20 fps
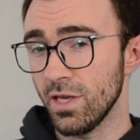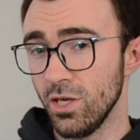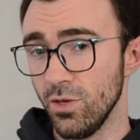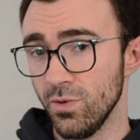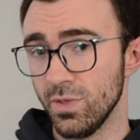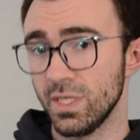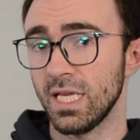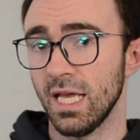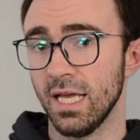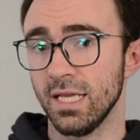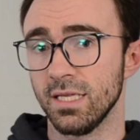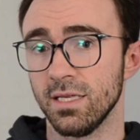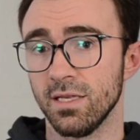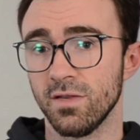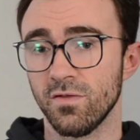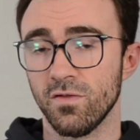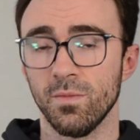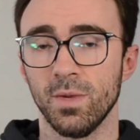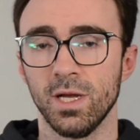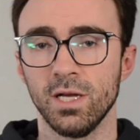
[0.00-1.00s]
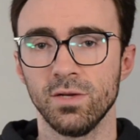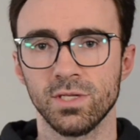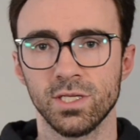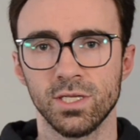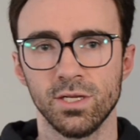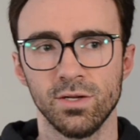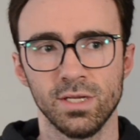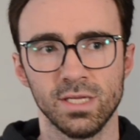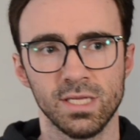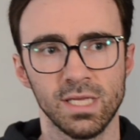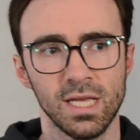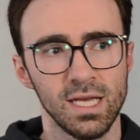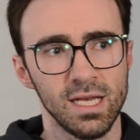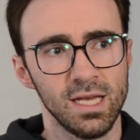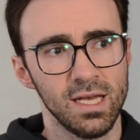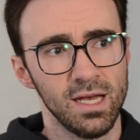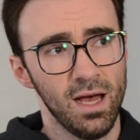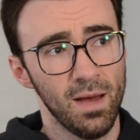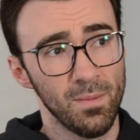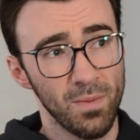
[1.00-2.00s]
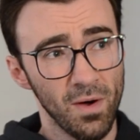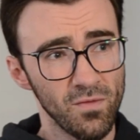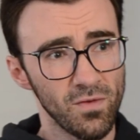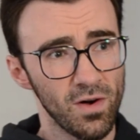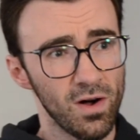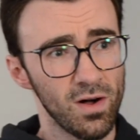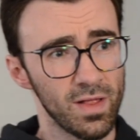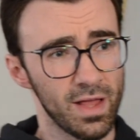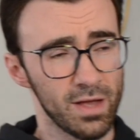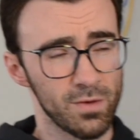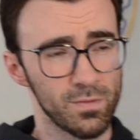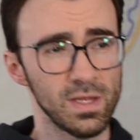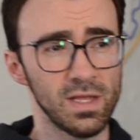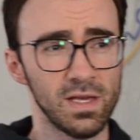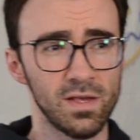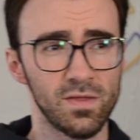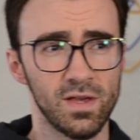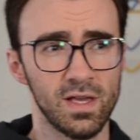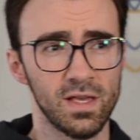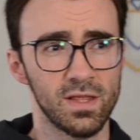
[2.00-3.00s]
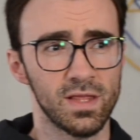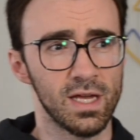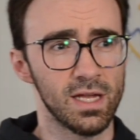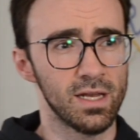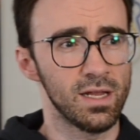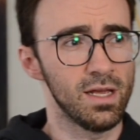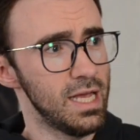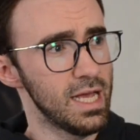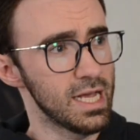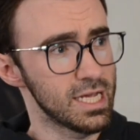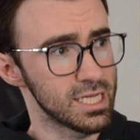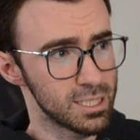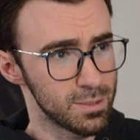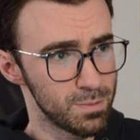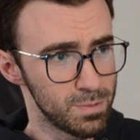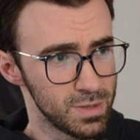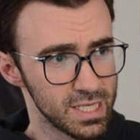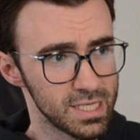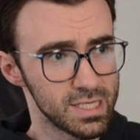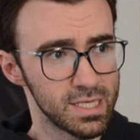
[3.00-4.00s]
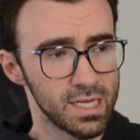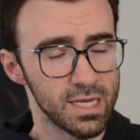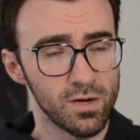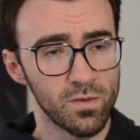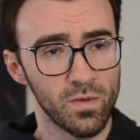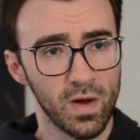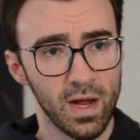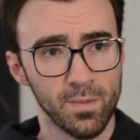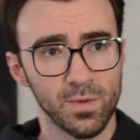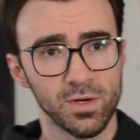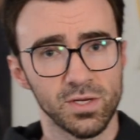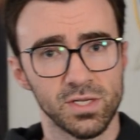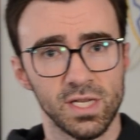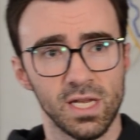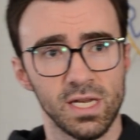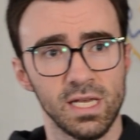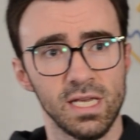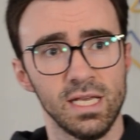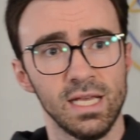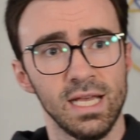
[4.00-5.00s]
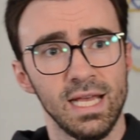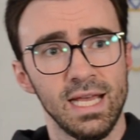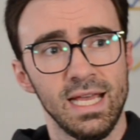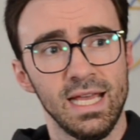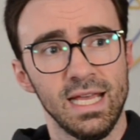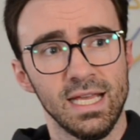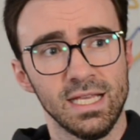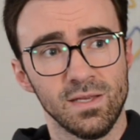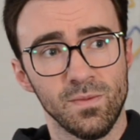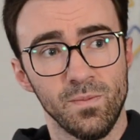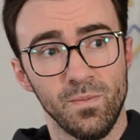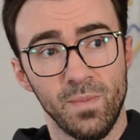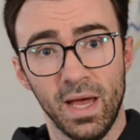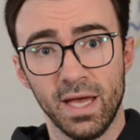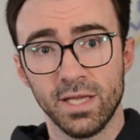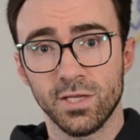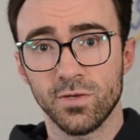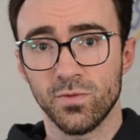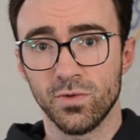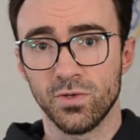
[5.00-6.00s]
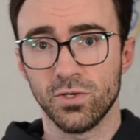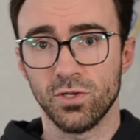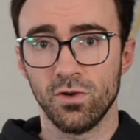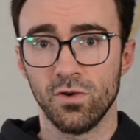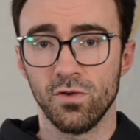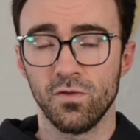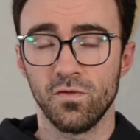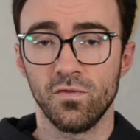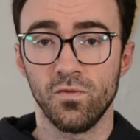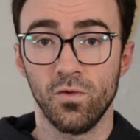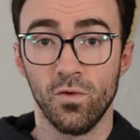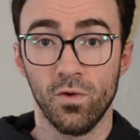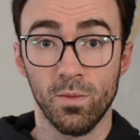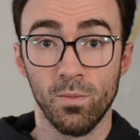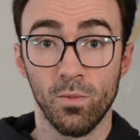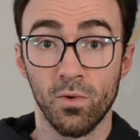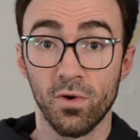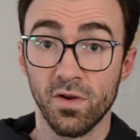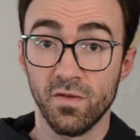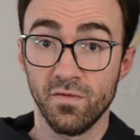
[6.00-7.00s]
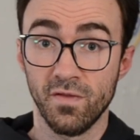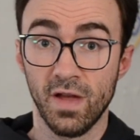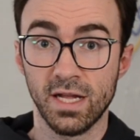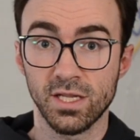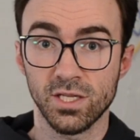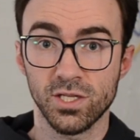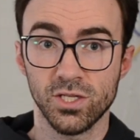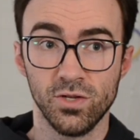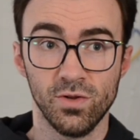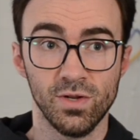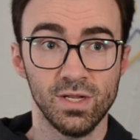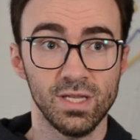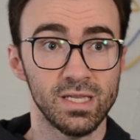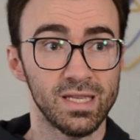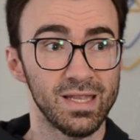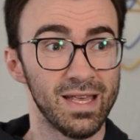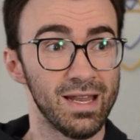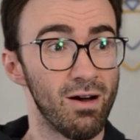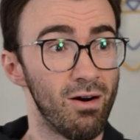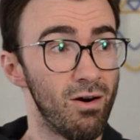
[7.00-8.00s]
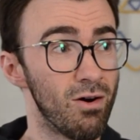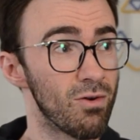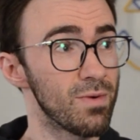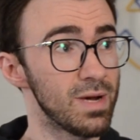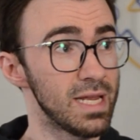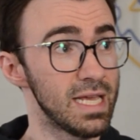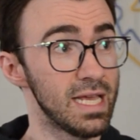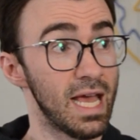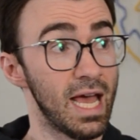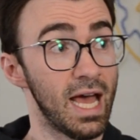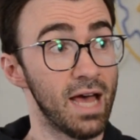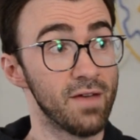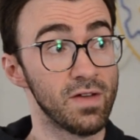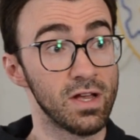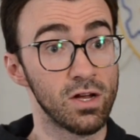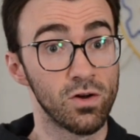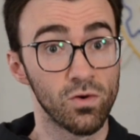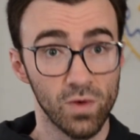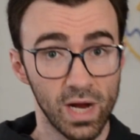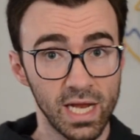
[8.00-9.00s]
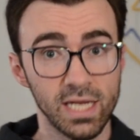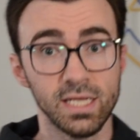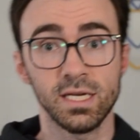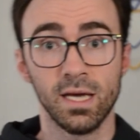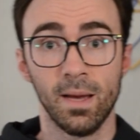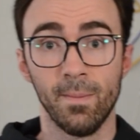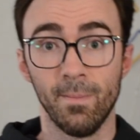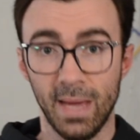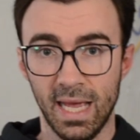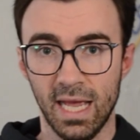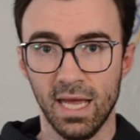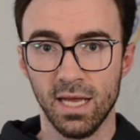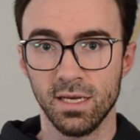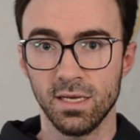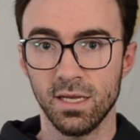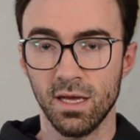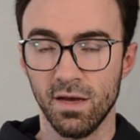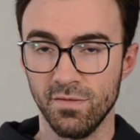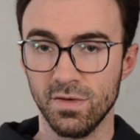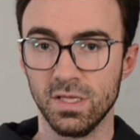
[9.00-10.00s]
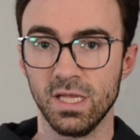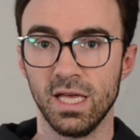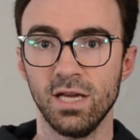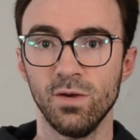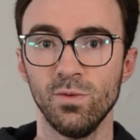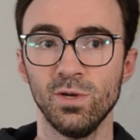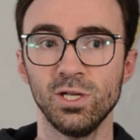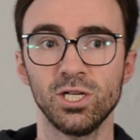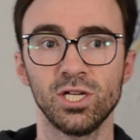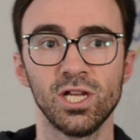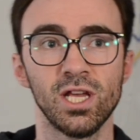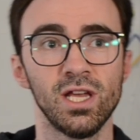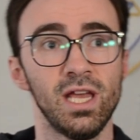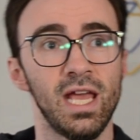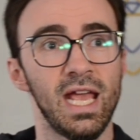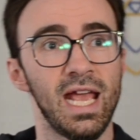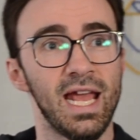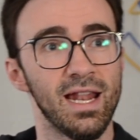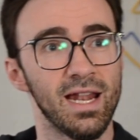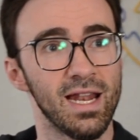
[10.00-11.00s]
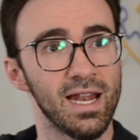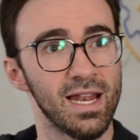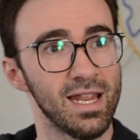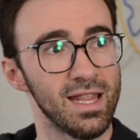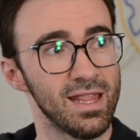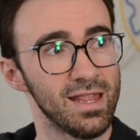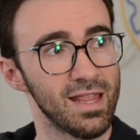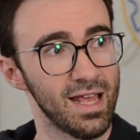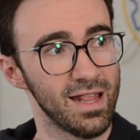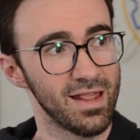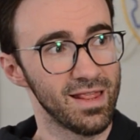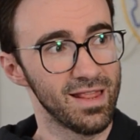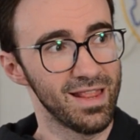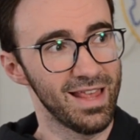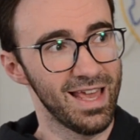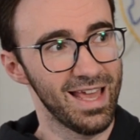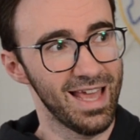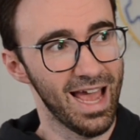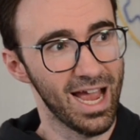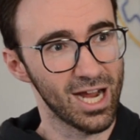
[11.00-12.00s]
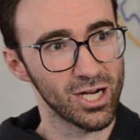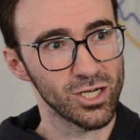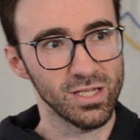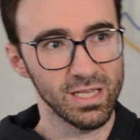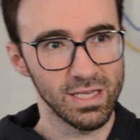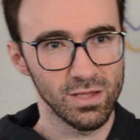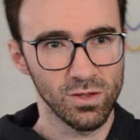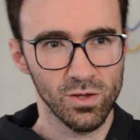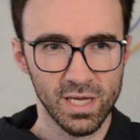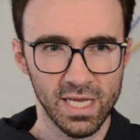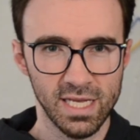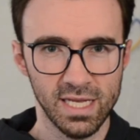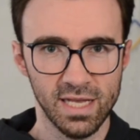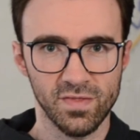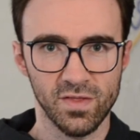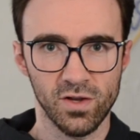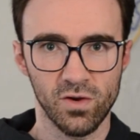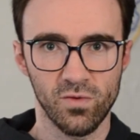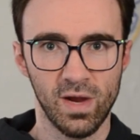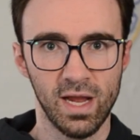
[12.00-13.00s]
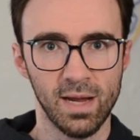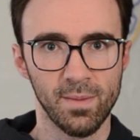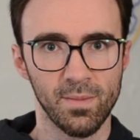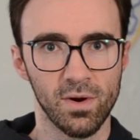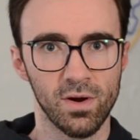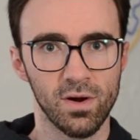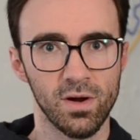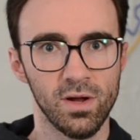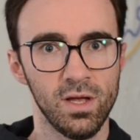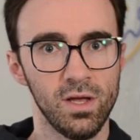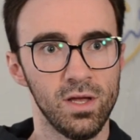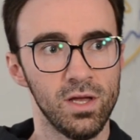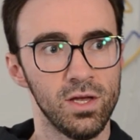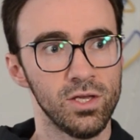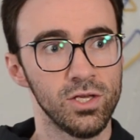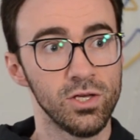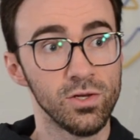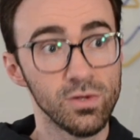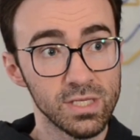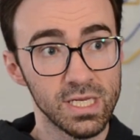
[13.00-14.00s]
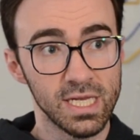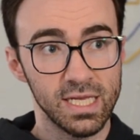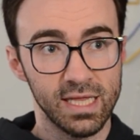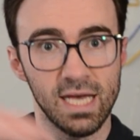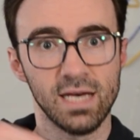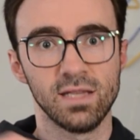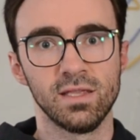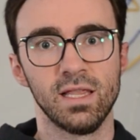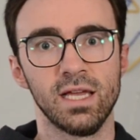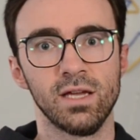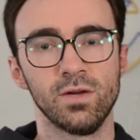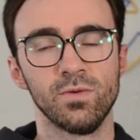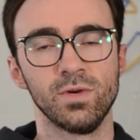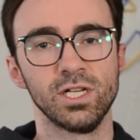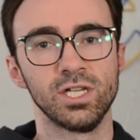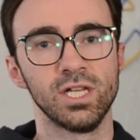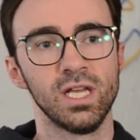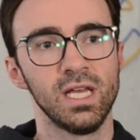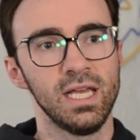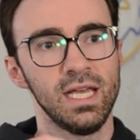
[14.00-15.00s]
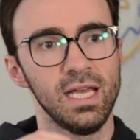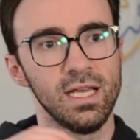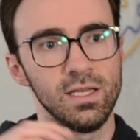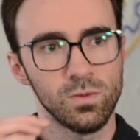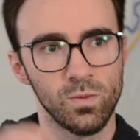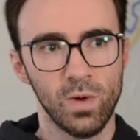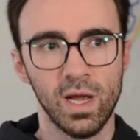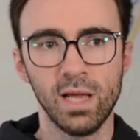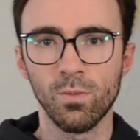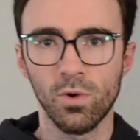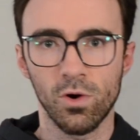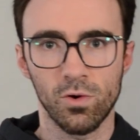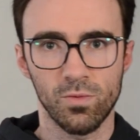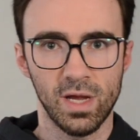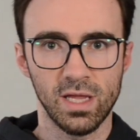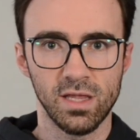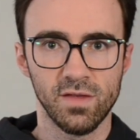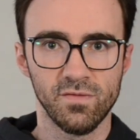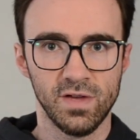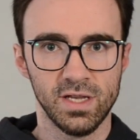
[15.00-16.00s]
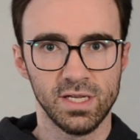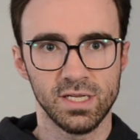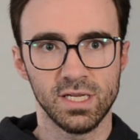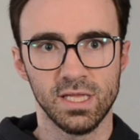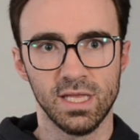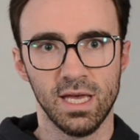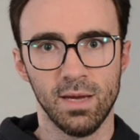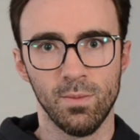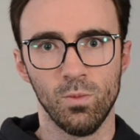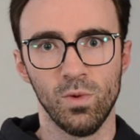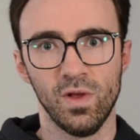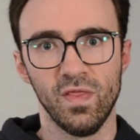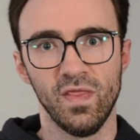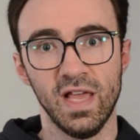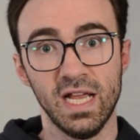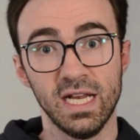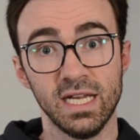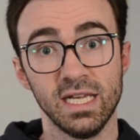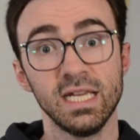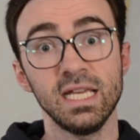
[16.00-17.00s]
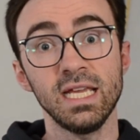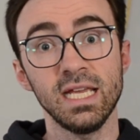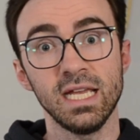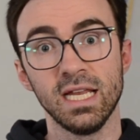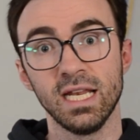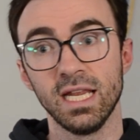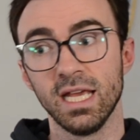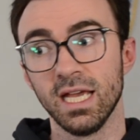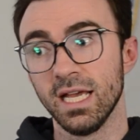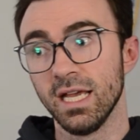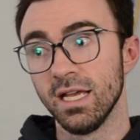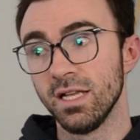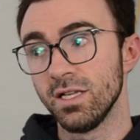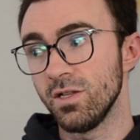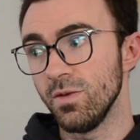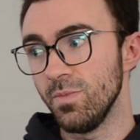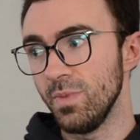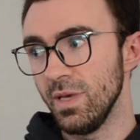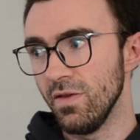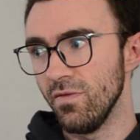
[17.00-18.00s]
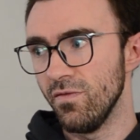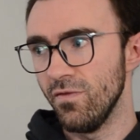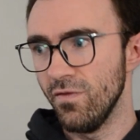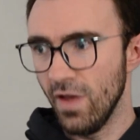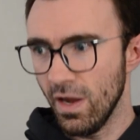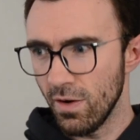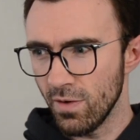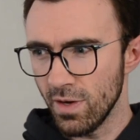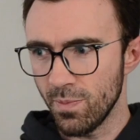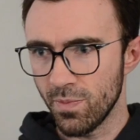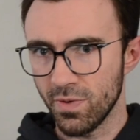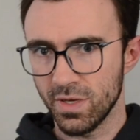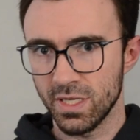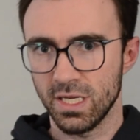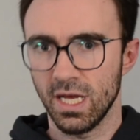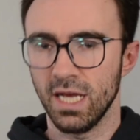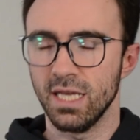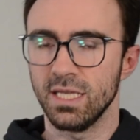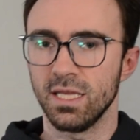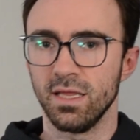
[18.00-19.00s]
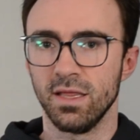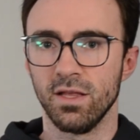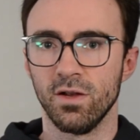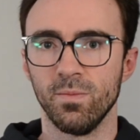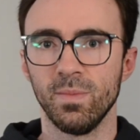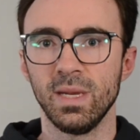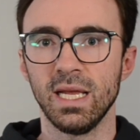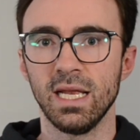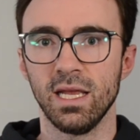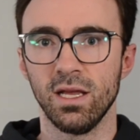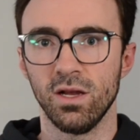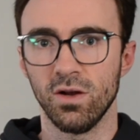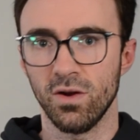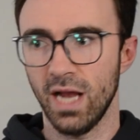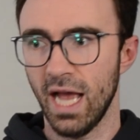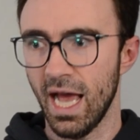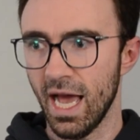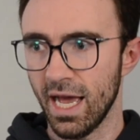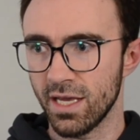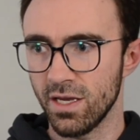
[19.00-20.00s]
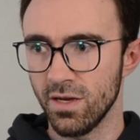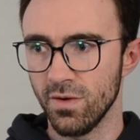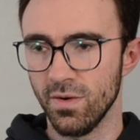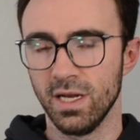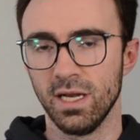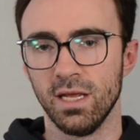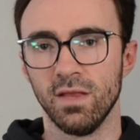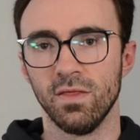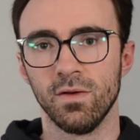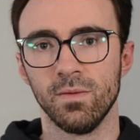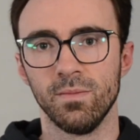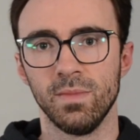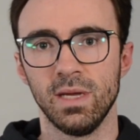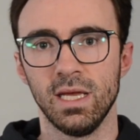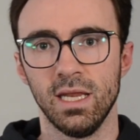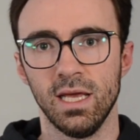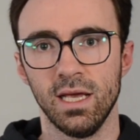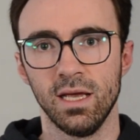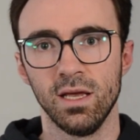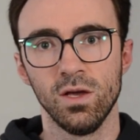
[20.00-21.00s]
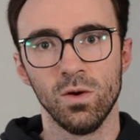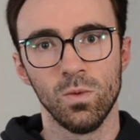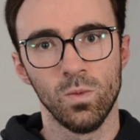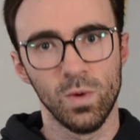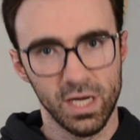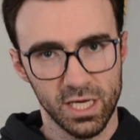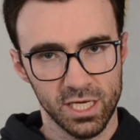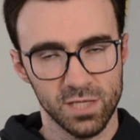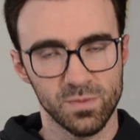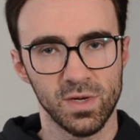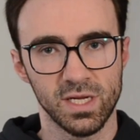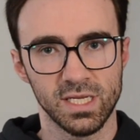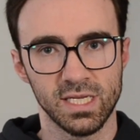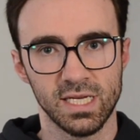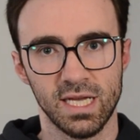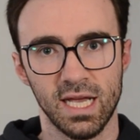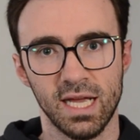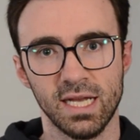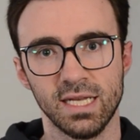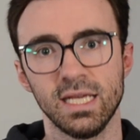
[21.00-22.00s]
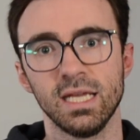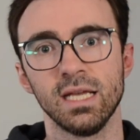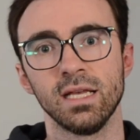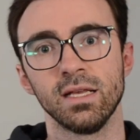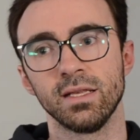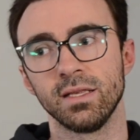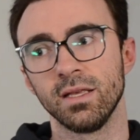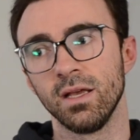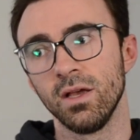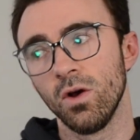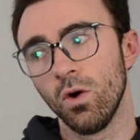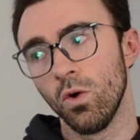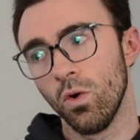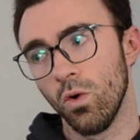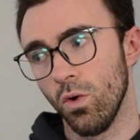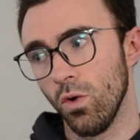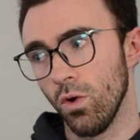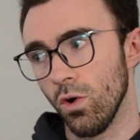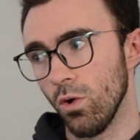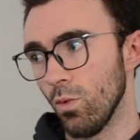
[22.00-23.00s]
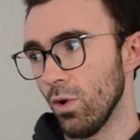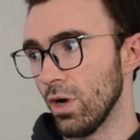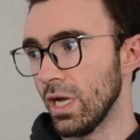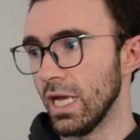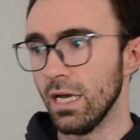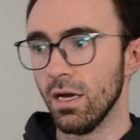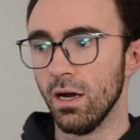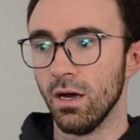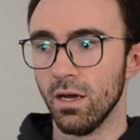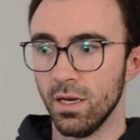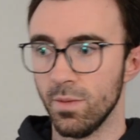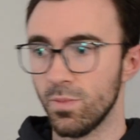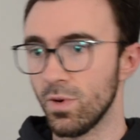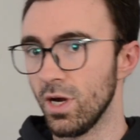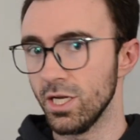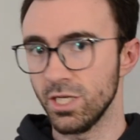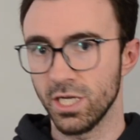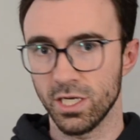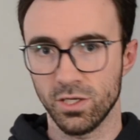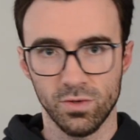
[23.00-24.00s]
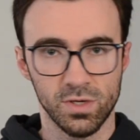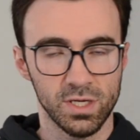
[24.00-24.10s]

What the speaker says: use cases for my own students, above all, I really think that explicit grammar study is best reserved for more advanced students that already have a great command of a language, and then actually looking at the grammar using that language is way more relevant to them when they need to be very precise in their meaning or accurate in their meaning when expressing ideas or working on a project or an